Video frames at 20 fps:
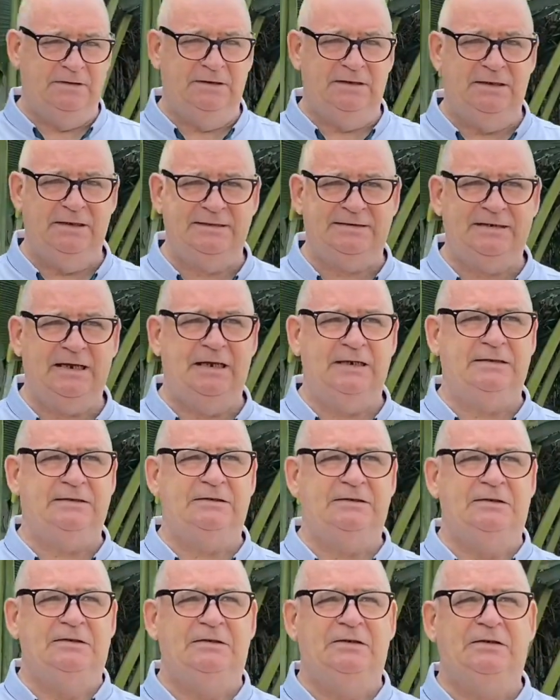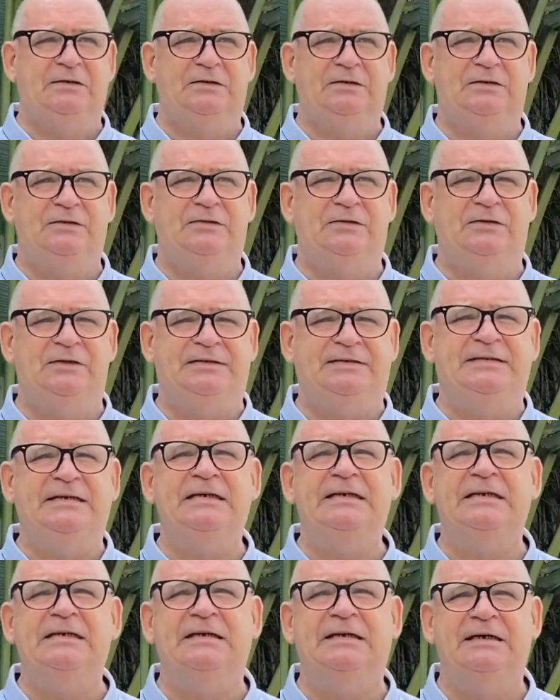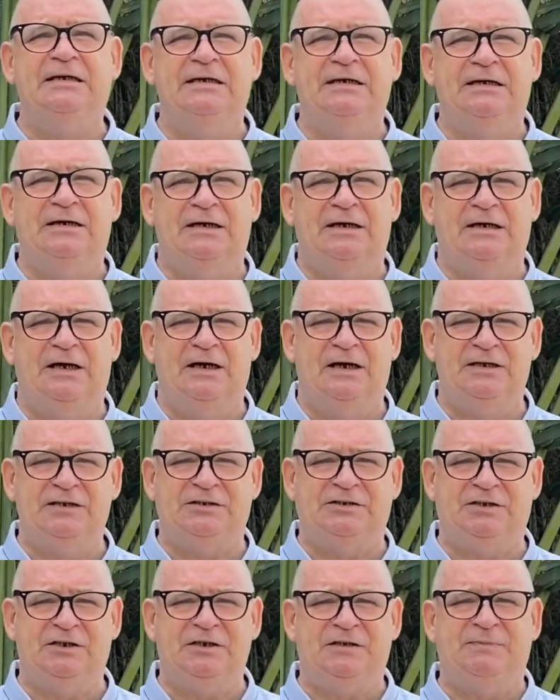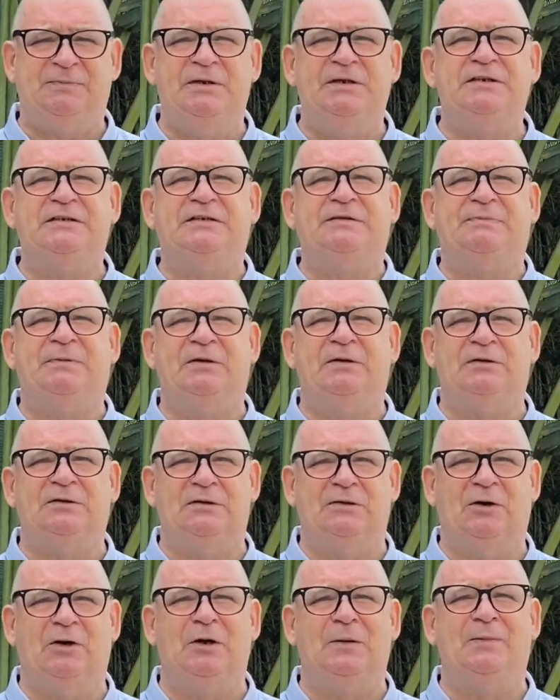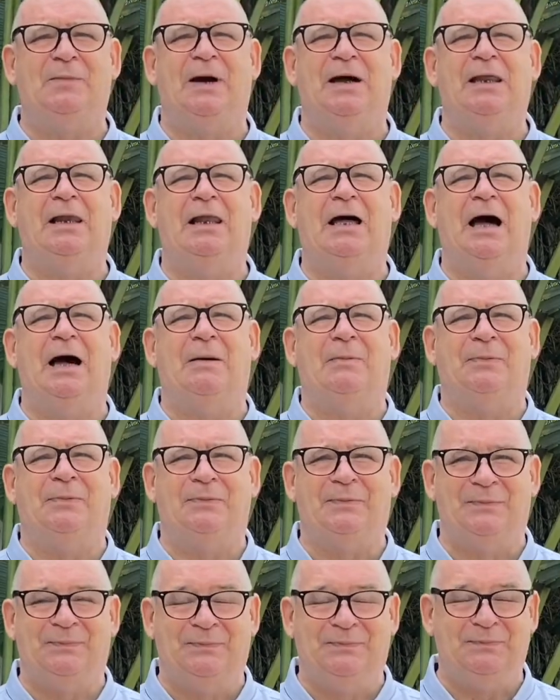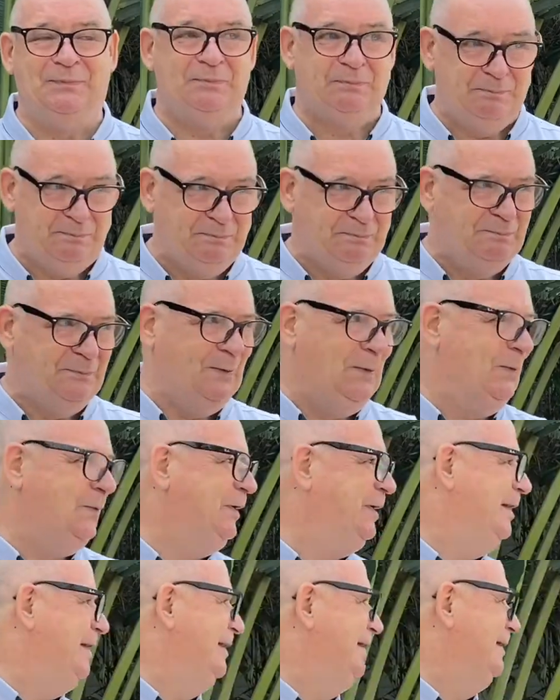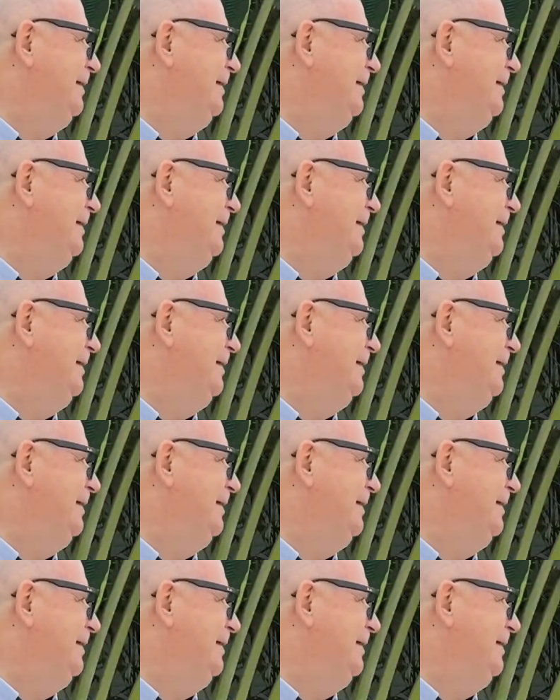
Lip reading: He said, "The tea has just been spilt on my lap." Okay.